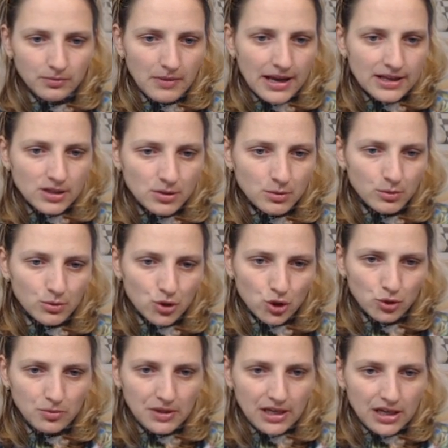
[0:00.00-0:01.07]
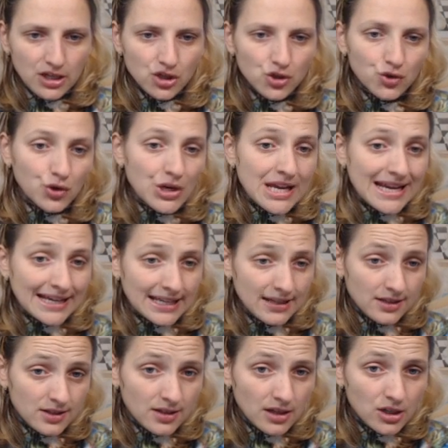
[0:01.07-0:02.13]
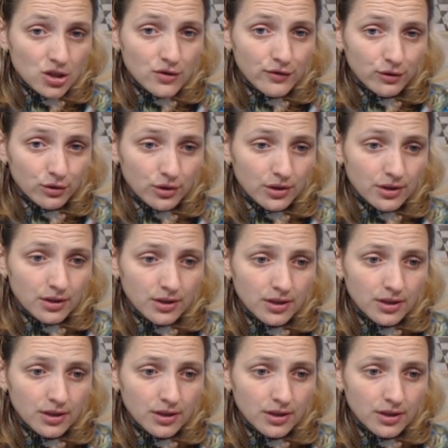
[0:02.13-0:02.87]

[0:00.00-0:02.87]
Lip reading: Maximum should be h3 against h4.